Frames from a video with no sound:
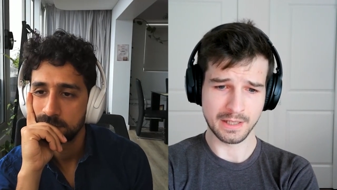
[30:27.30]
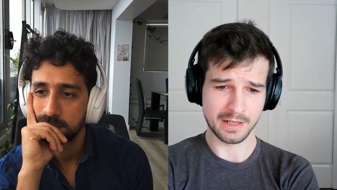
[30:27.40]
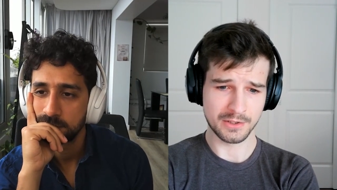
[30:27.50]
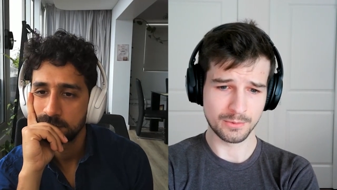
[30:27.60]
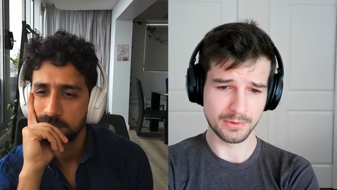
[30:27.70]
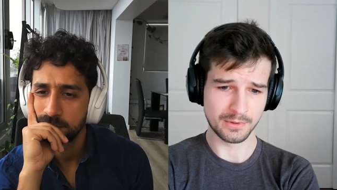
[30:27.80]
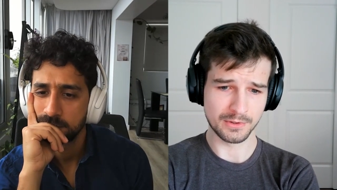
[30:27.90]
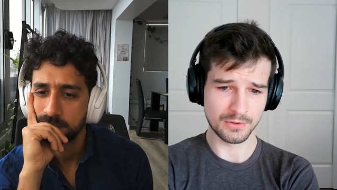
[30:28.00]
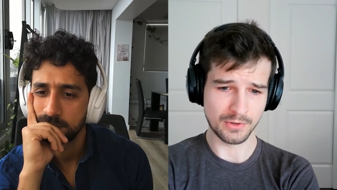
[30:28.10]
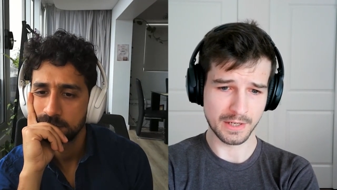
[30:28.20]
Speaker 1: text with
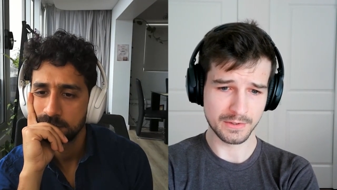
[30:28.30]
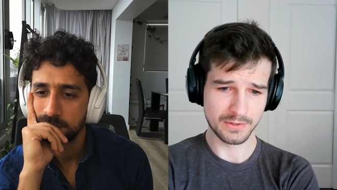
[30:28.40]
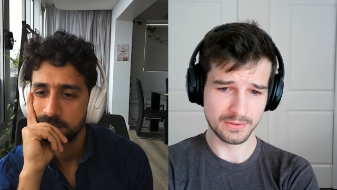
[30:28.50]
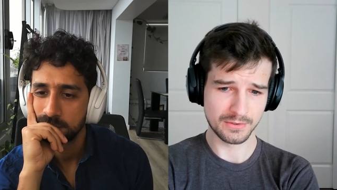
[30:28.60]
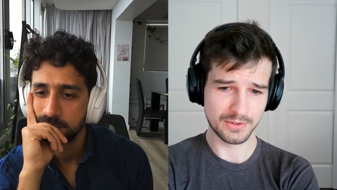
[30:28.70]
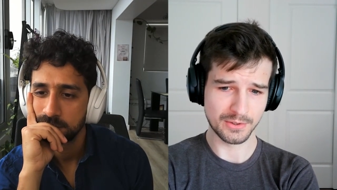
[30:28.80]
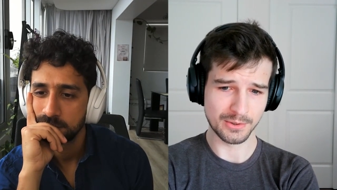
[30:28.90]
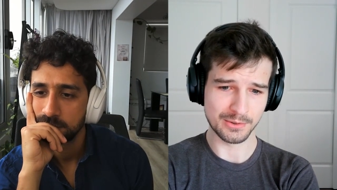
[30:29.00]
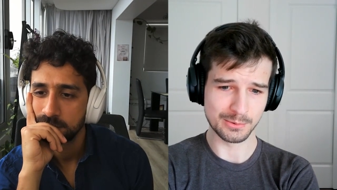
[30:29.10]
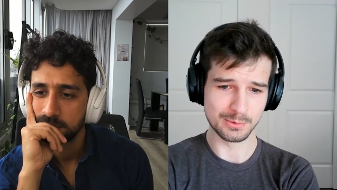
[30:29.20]
constraints.
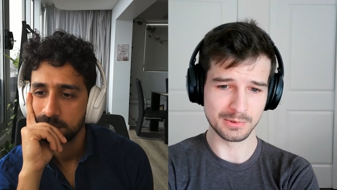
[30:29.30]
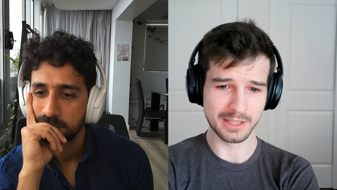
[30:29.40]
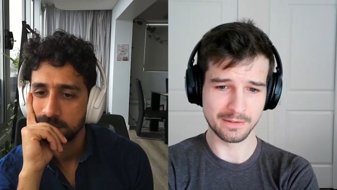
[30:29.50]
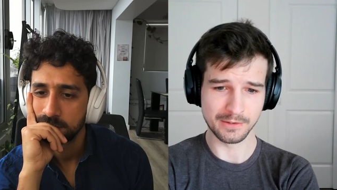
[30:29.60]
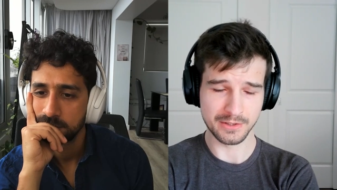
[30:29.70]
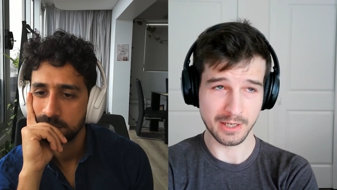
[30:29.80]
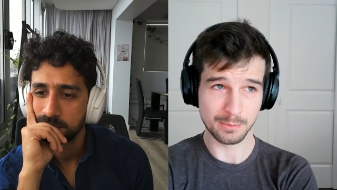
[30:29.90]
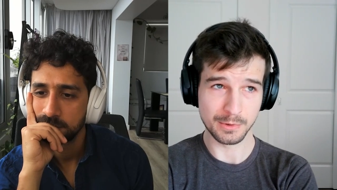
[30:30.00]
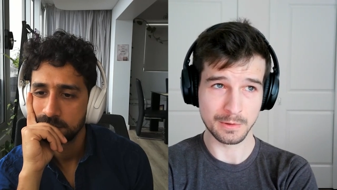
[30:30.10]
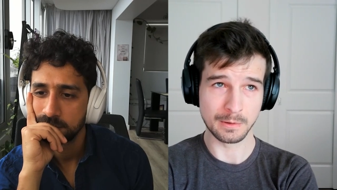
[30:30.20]
So like, for
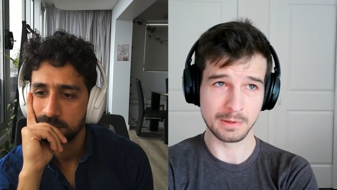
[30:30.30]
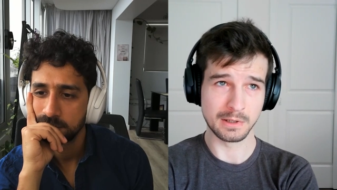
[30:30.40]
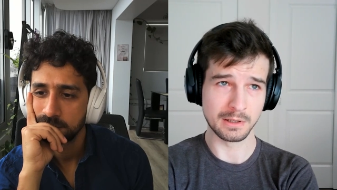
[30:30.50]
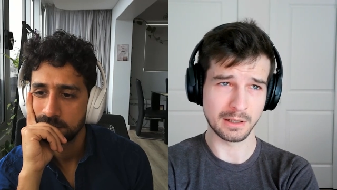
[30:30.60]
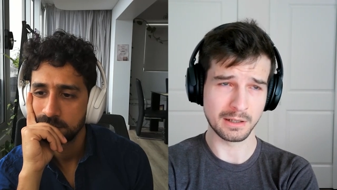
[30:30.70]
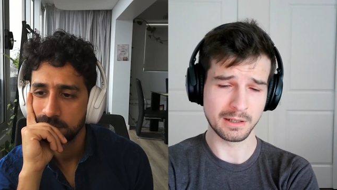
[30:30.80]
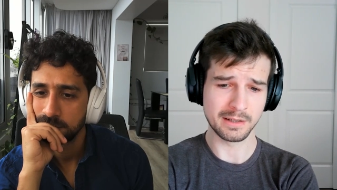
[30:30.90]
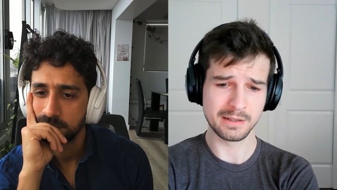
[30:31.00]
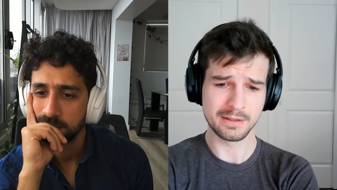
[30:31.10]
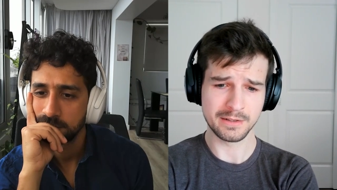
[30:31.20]
example, I,
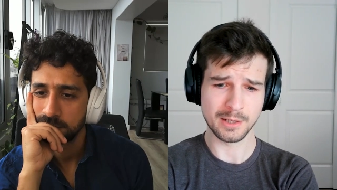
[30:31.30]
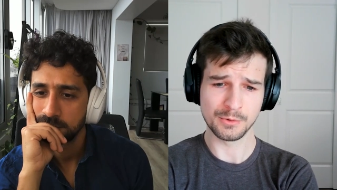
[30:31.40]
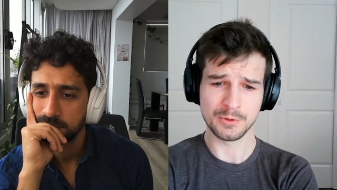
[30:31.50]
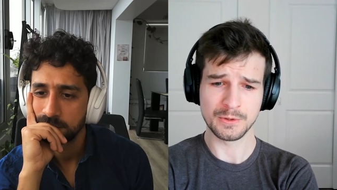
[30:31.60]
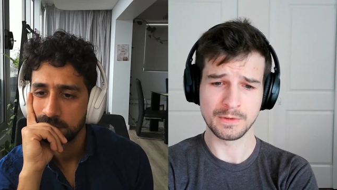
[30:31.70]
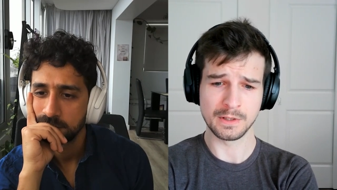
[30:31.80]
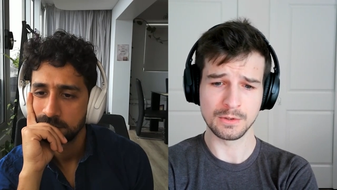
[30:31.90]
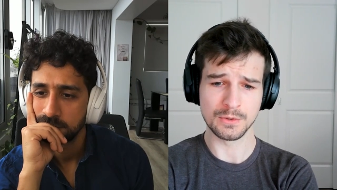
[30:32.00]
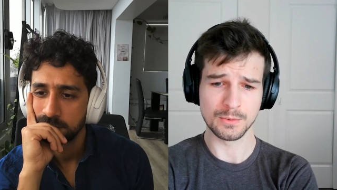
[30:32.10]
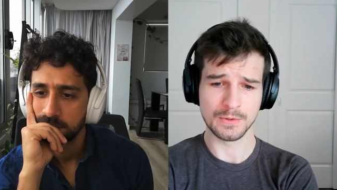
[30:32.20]
I think the example was they
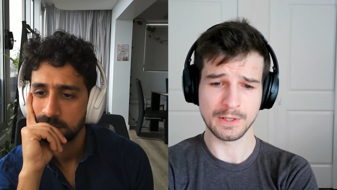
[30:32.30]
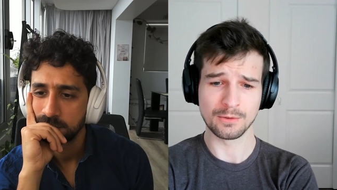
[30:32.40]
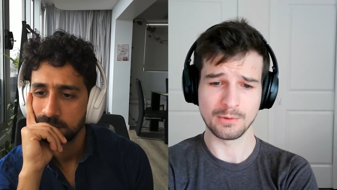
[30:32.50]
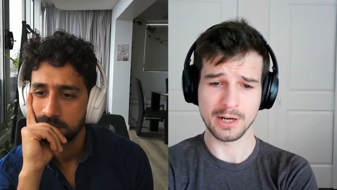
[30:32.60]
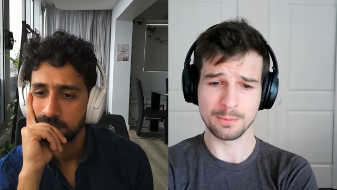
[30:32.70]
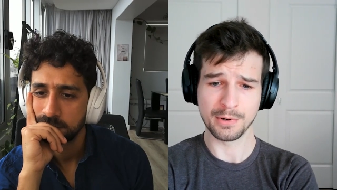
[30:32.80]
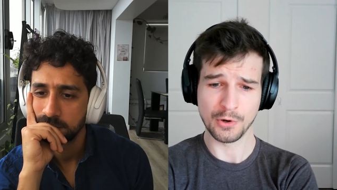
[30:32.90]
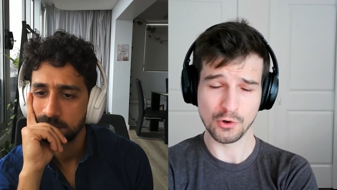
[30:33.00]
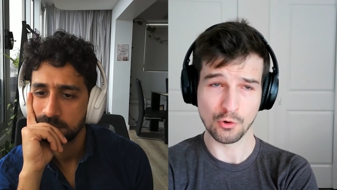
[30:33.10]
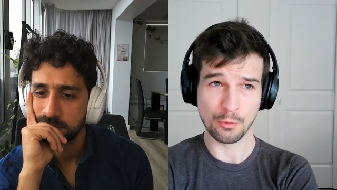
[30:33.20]
used was like write a
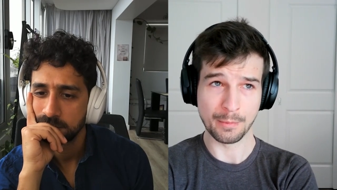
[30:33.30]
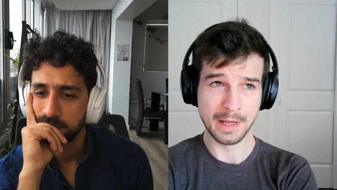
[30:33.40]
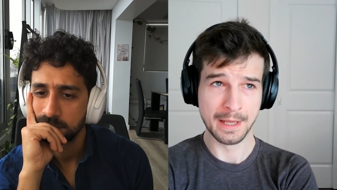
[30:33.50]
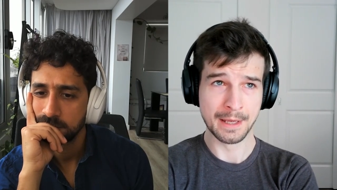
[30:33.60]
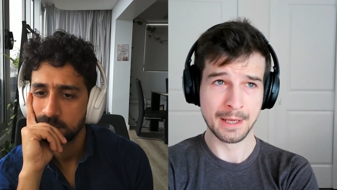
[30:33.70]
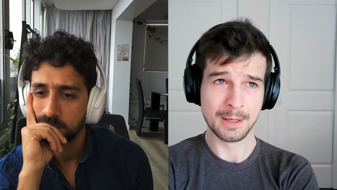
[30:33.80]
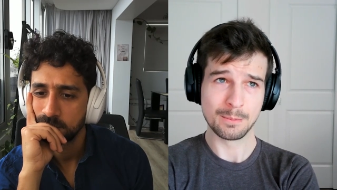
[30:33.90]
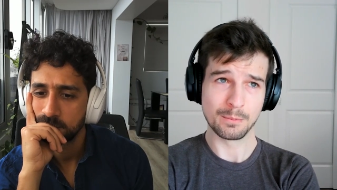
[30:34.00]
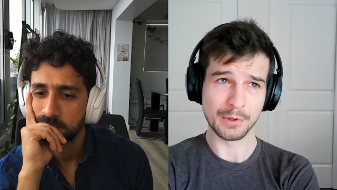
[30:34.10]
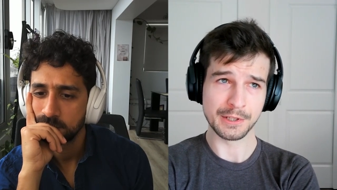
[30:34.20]
poem,
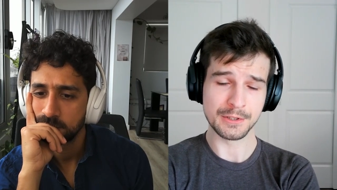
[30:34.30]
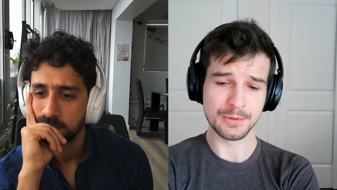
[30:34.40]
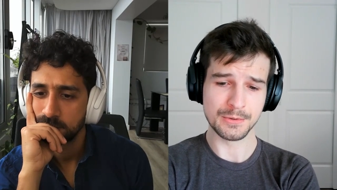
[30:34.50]
but